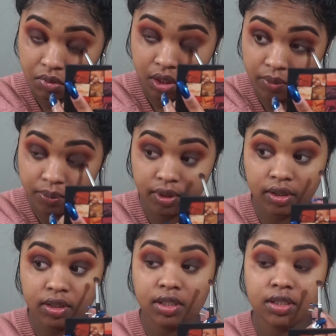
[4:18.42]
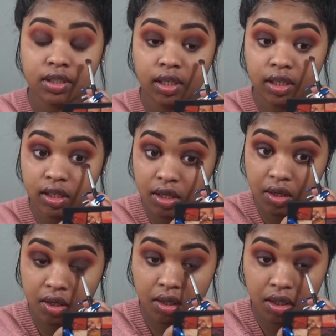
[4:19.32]
that burgundy shade
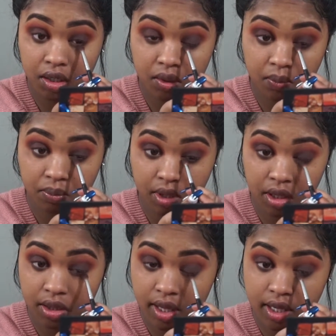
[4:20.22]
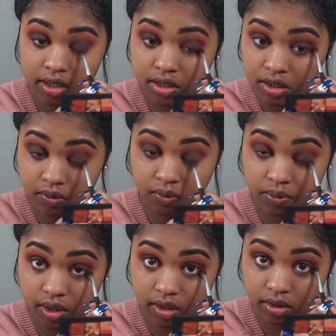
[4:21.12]
on my lash,
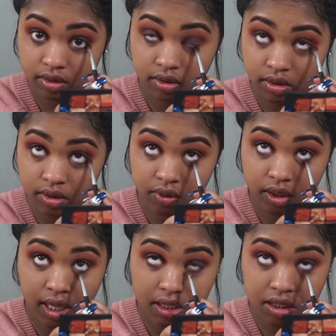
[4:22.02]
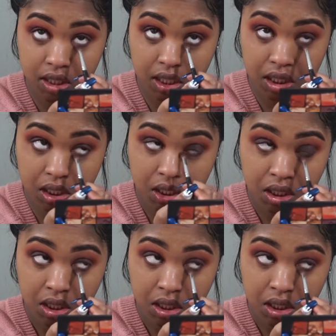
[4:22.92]
my lower lash line.